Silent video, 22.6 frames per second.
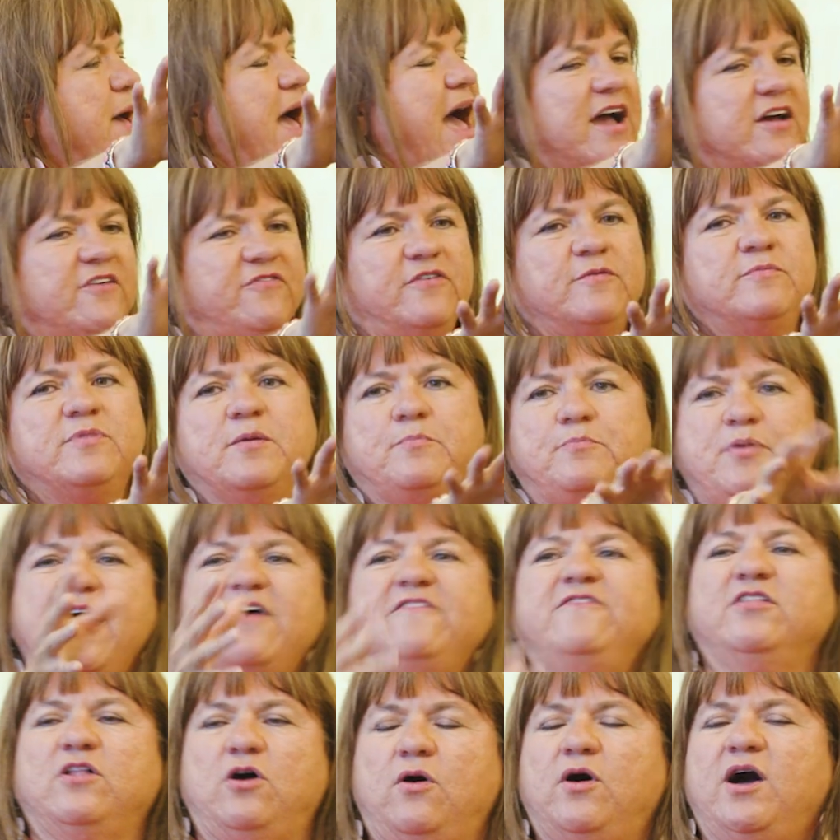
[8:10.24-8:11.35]
back from the
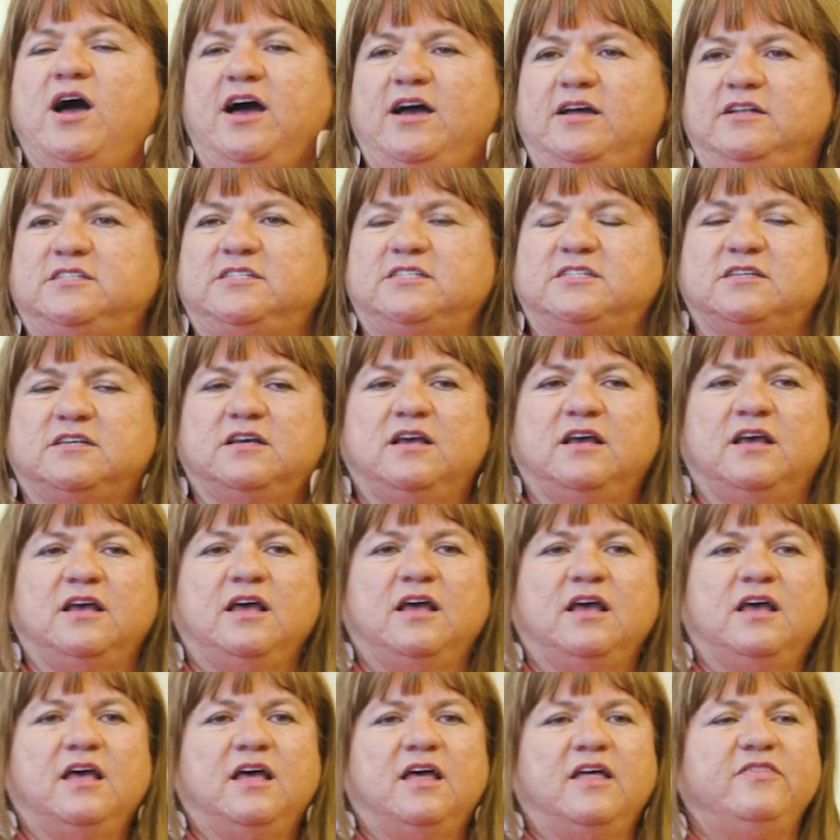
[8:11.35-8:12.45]
buffalo hunt,
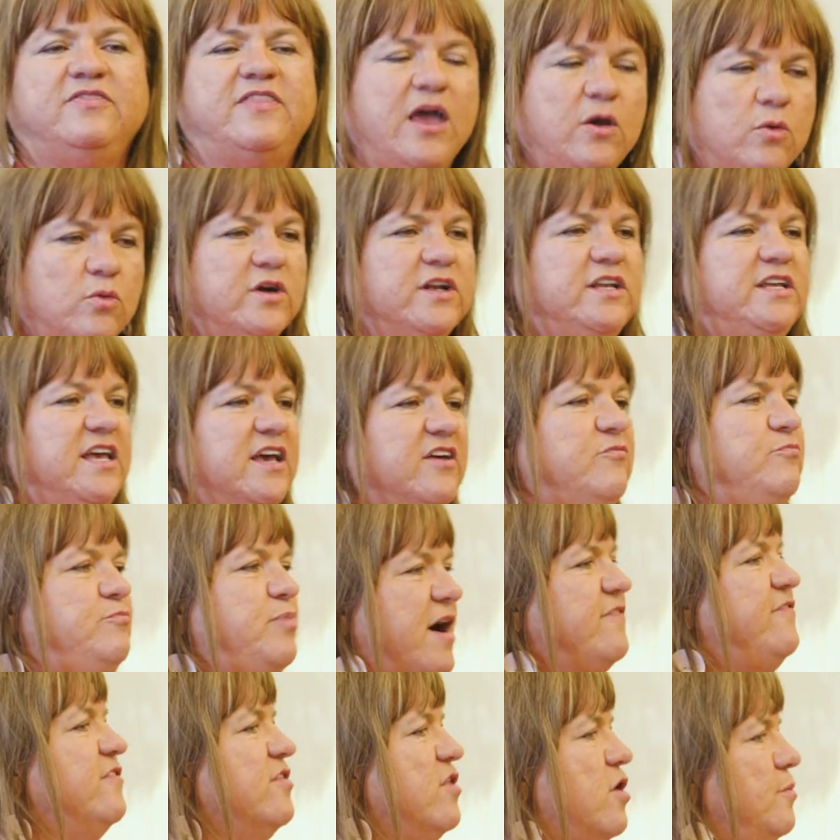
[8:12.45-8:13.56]
they would give
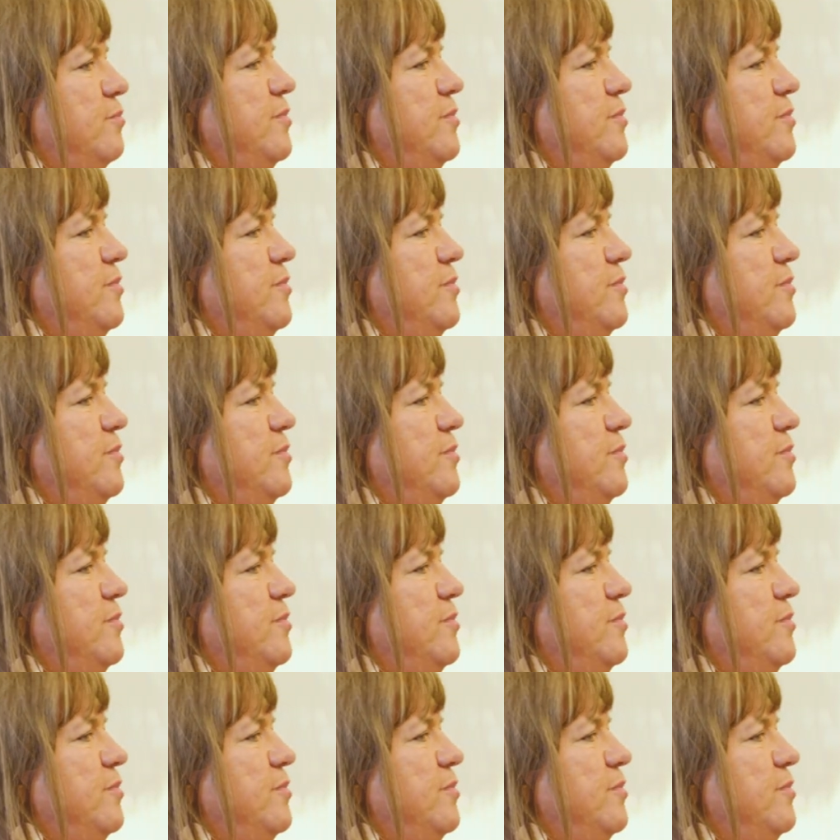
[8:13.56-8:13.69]
buffalo